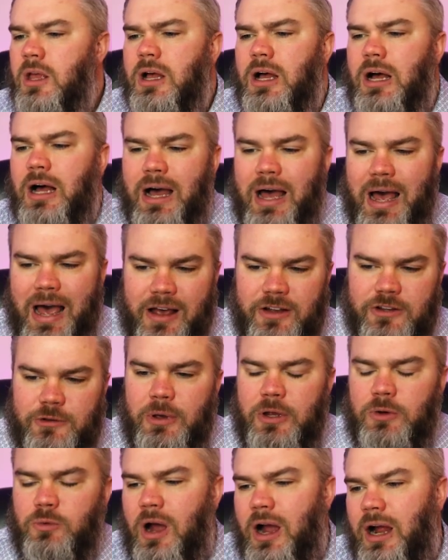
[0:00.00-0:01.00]
have to be
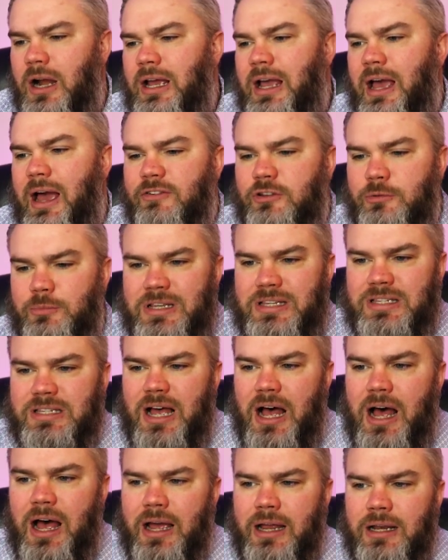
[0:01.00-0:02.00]
in writing, have to be
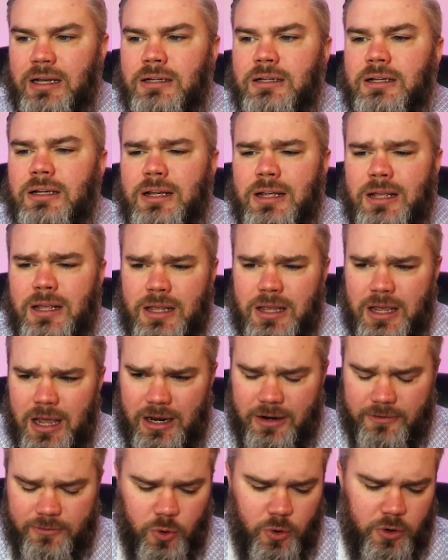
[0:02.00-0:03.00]
signed. And
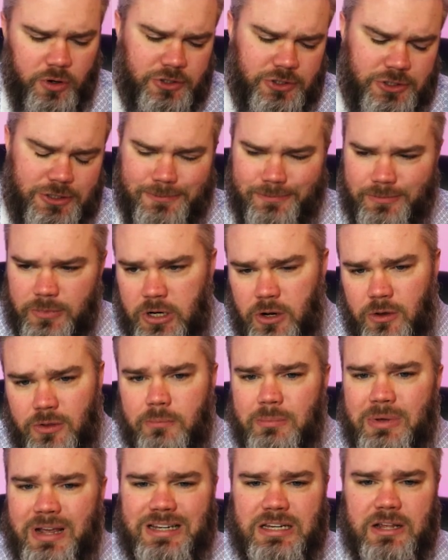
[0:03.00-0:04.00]
of course, the
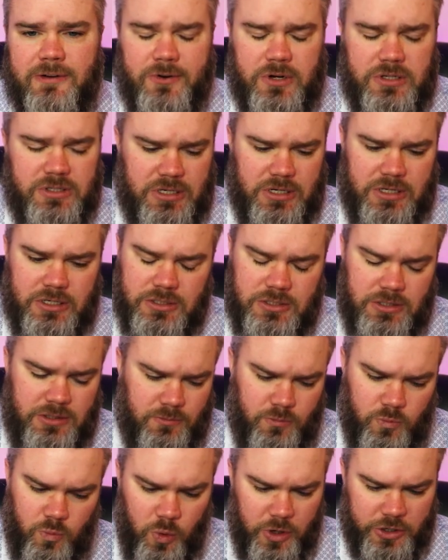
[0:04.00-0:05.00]
big difference is
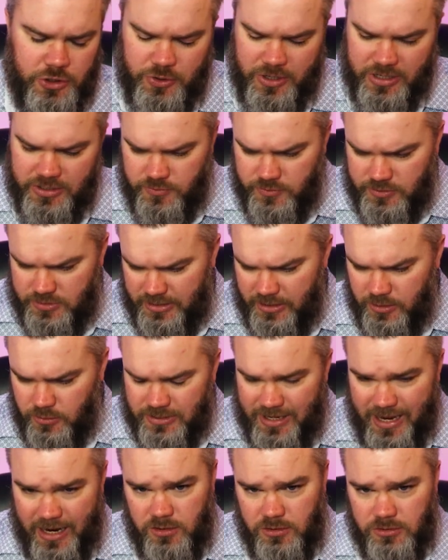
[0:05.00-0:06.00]
one transfers legal
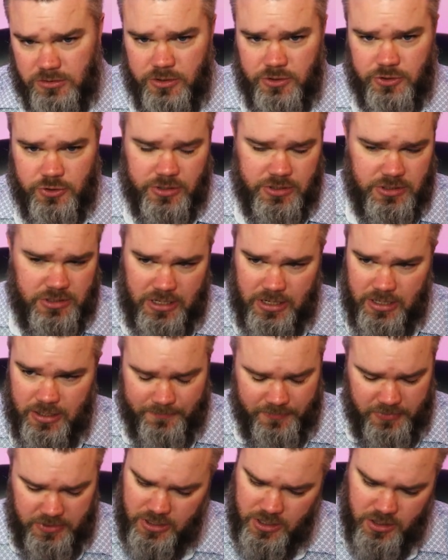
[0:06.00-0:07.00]
title to the trustee,
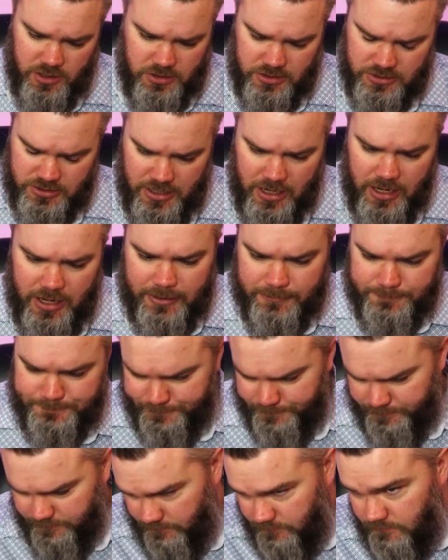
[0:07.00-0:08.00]
the other does not,
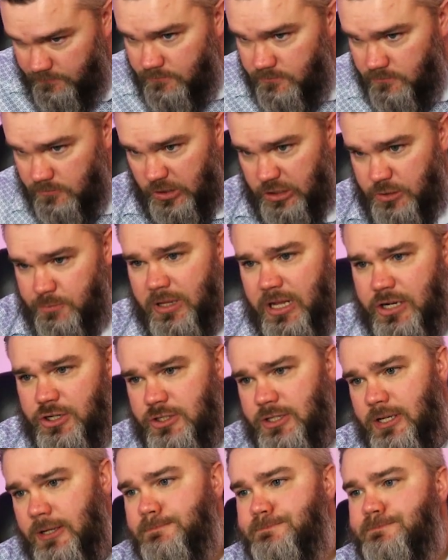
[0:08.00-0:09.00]
just pledges
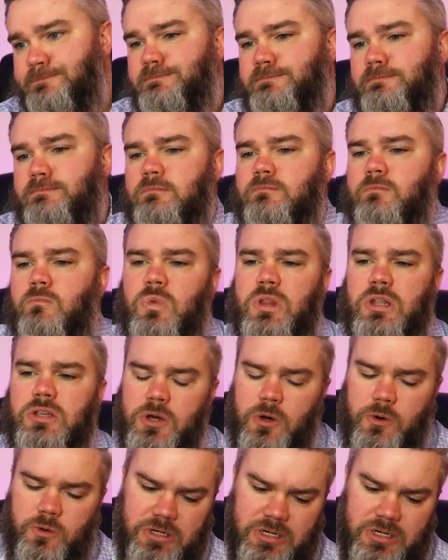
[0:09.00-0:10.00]
it.
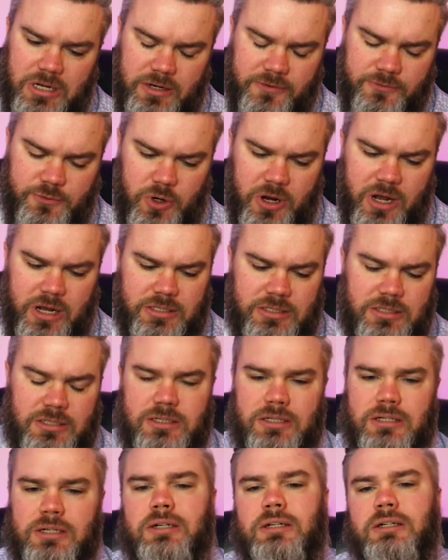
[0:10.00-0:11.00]
So the of trust,
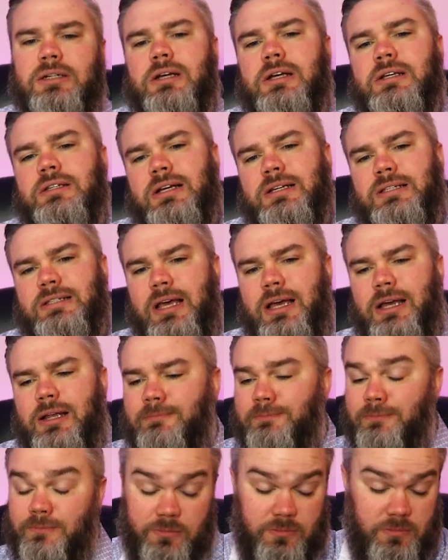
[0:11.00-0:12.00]
as I
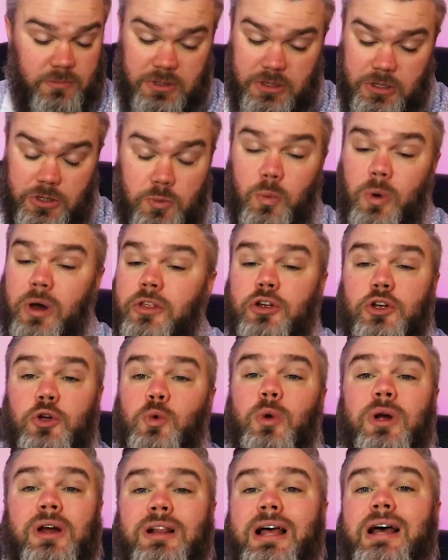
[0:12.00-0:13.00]
said, whether you
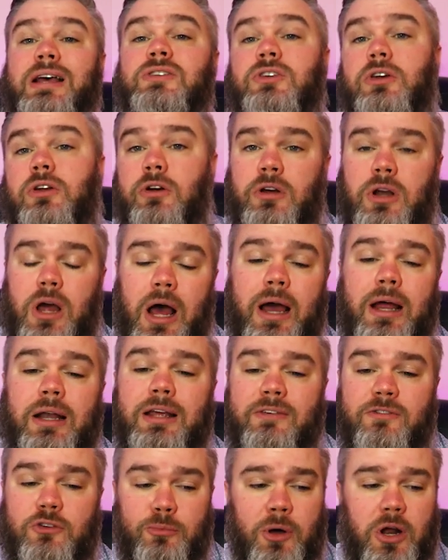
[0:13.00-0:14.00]
realized it or not,
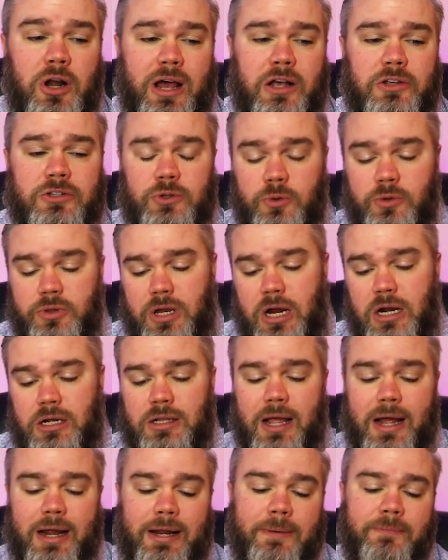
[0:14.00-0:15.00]
if you bought a house in North
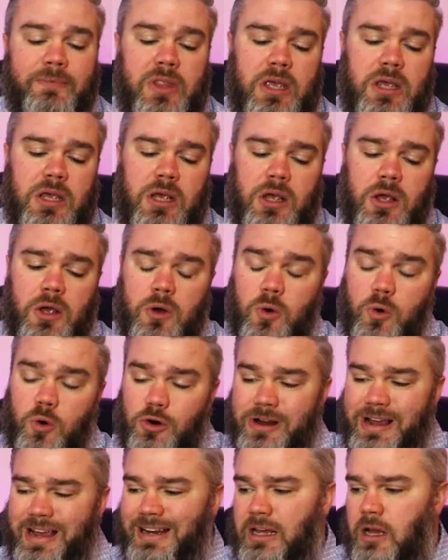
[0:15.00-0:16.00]
Carolina
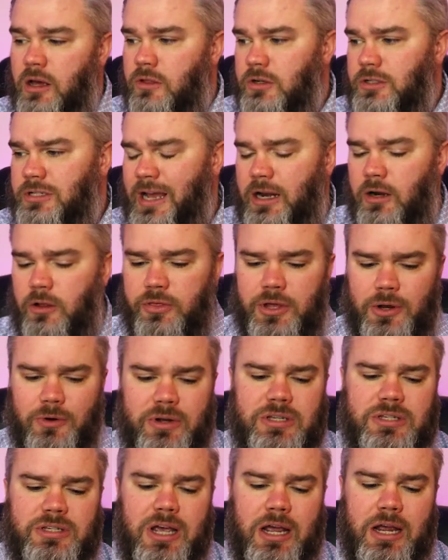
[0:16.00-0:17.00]
or any other title theory
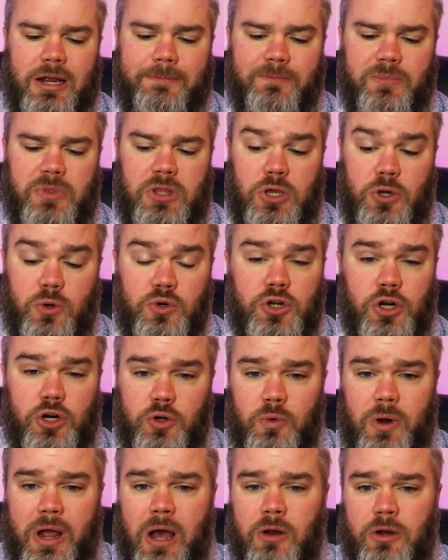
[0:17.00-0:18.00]
state, you turn
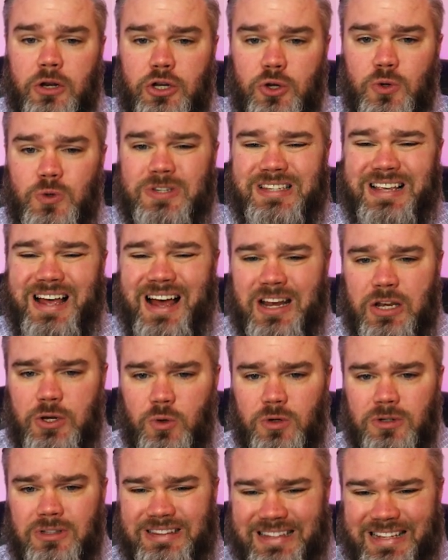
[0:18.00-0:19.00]
around and you sign
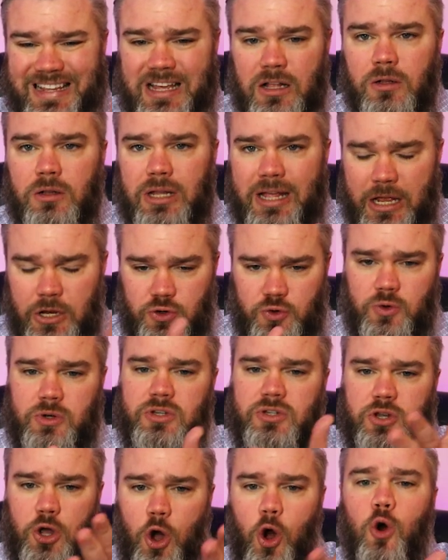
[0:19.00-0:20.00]
your legal
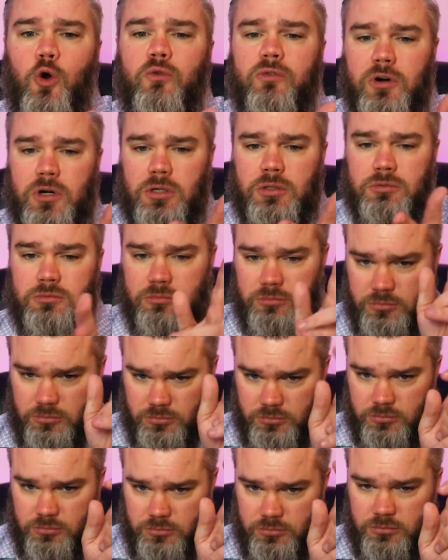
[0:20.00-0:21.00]
interest over
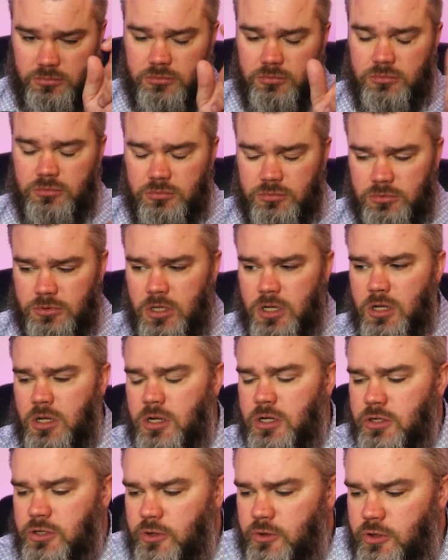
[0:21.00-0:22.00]

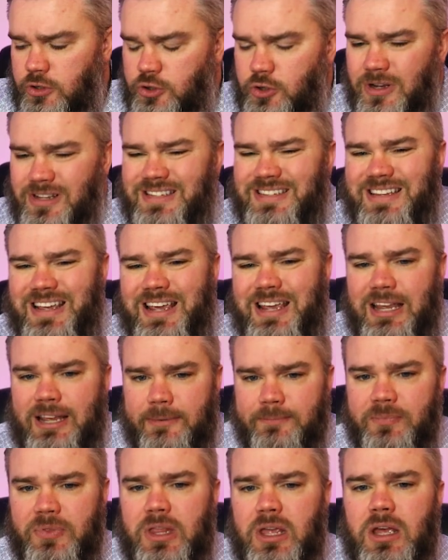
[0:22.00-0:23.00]
to the
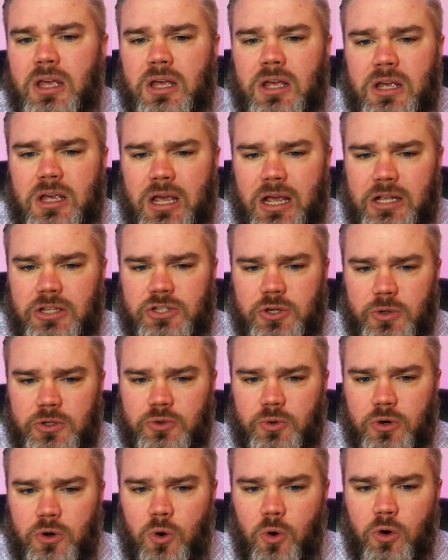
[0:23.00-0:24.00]
trustee. And so it's
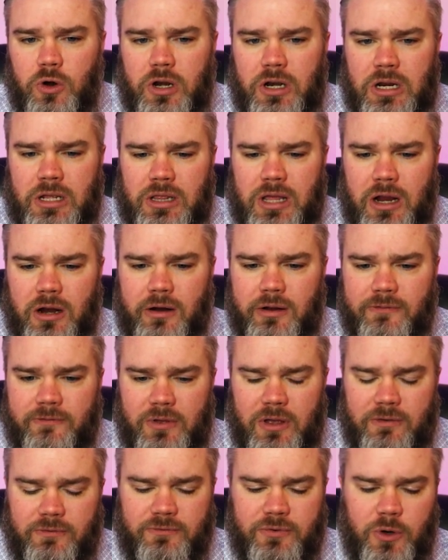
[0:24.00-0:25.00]
recorded in there.
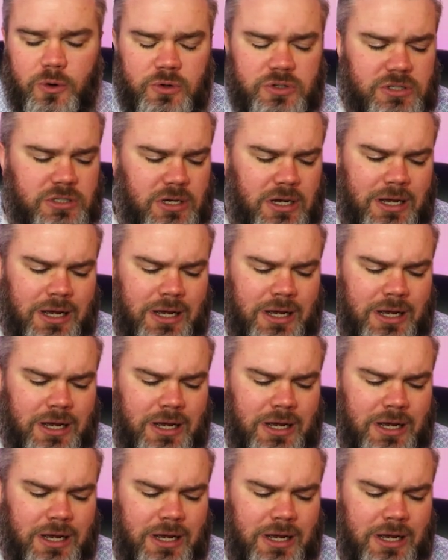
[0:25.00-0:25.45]
If folks,